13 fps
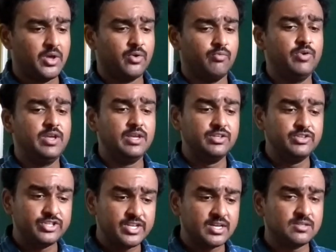we
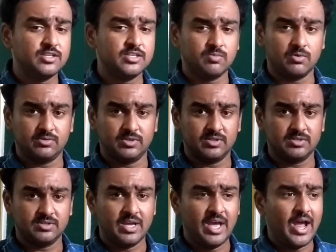engineer this process,
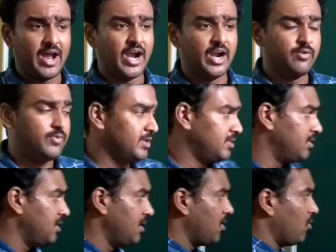and
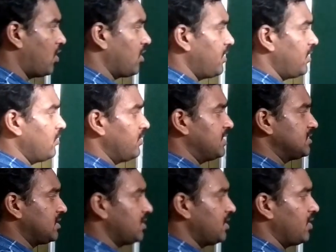what we do is,
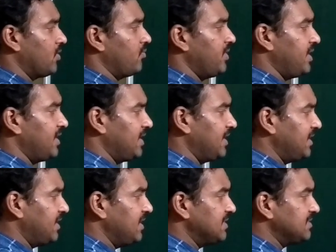we
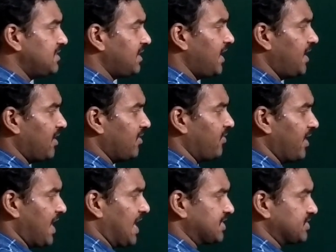increase the rate of
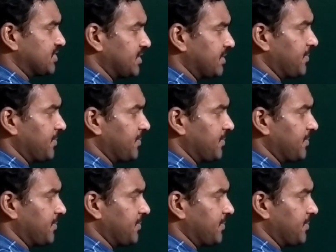reaction.